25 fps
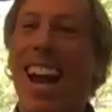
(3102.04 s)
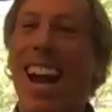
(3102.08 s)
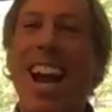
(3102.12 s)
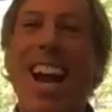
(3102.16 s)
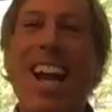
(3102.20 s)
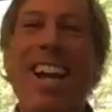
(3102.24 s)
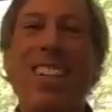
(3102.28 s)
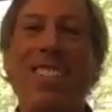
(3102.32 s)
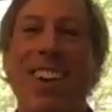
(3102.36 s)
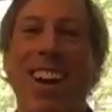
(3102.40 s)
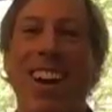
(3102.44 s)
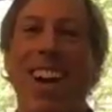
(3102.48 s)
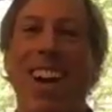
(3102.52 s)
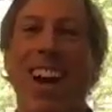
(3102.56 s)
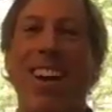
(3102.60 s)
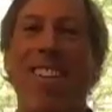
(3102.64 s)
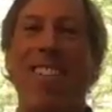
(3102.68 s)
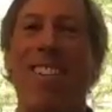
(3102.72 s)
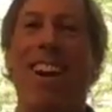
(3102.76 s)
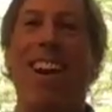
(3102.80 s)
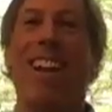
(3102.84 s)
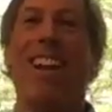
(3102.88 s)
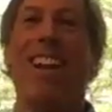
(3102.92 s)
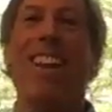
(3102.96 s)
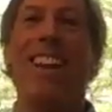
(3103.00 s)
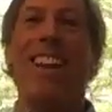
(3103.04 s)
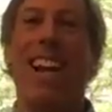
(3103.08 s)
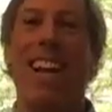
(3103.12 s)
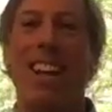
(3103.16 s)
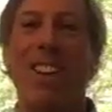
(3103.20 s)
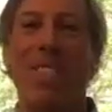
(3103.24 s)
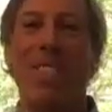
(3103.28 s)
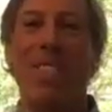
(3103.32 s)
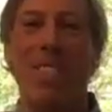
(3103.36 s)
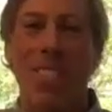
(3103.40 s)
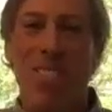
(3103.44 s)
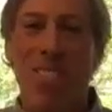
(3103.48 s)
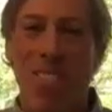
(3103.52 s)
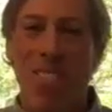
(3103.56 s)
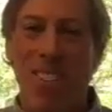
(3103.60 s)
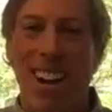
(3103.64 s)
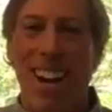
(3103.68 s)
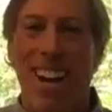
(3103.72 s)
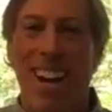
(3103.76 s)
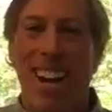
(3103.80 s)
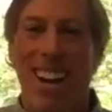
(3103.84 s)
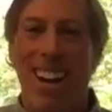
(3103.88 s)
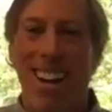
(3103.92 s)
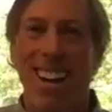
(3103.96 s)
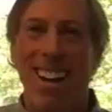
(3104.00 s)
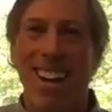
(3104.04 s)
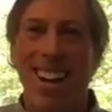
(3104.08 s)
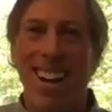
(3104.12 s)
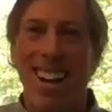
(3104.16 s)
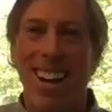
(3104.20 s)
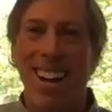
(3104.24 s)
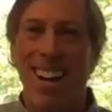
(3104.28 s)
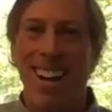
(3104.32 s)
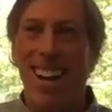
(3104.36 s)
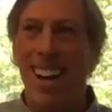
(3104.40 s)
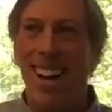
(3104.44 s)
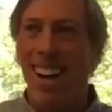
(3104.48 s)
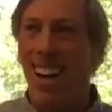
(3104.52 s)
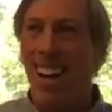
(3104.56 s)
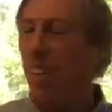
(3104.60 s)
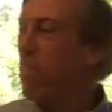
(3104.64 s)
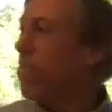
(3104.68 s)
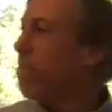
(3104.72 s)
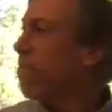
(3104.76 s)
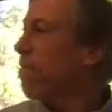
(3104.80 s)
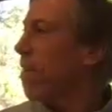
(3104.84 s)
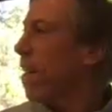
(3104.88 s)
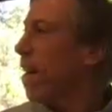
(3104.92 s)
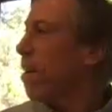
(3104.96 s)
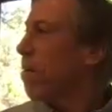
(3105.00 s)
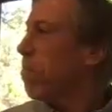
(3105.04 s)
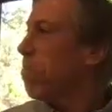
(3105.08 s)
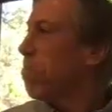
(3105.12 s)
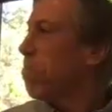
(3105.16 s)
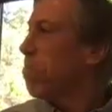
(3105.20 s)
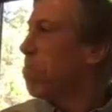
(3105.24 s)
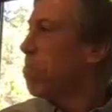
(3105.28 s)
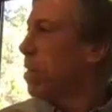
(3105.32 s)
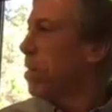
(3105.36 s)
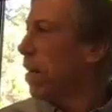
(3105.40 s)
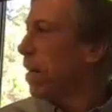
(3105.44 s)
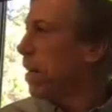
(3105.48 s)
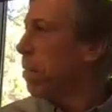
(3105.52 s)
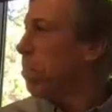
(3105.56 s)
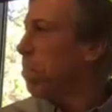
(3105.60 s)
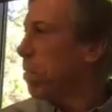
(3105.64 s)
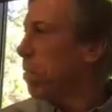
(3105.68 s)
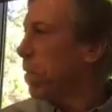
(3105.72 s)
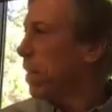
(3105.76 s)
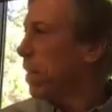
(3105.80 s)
Adrian, I want to thank you, my friend. Really